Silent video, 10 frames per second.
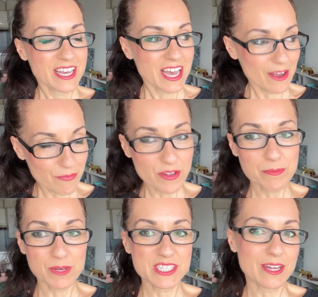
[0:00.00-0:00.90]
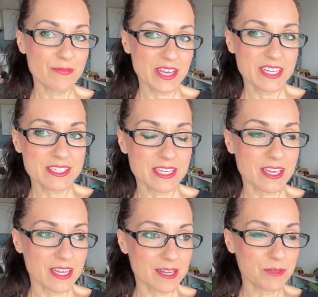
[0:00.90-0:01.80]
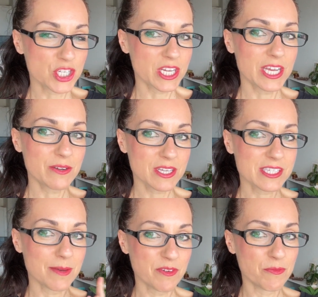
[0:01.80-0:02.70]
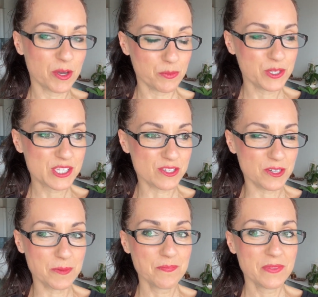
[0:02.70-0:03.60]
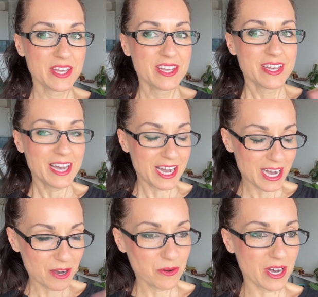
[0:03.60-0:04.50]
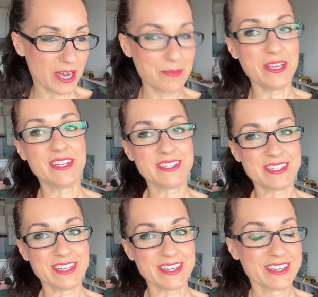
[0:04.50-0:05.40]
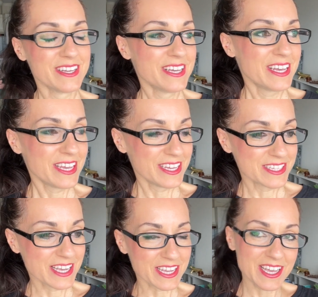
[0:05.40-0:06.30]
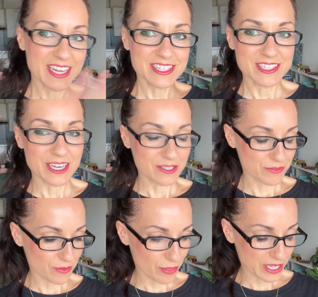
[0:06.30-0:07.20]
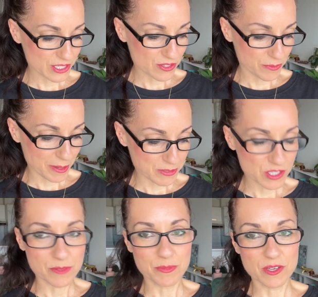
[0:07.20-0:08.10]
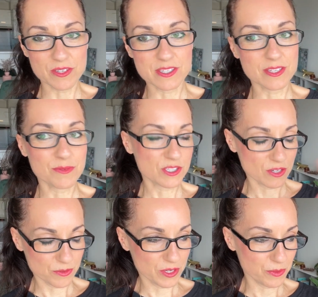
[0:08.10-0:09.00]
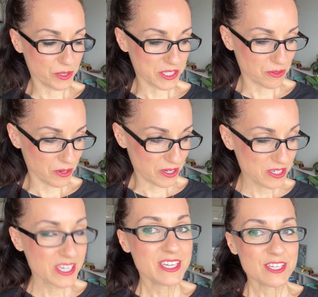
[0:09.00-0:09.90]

I filmed myself editing, and I'm sharing some of my wisdom how I'm editing. And I cut it out of the thunderstorm episode because it was already way too long.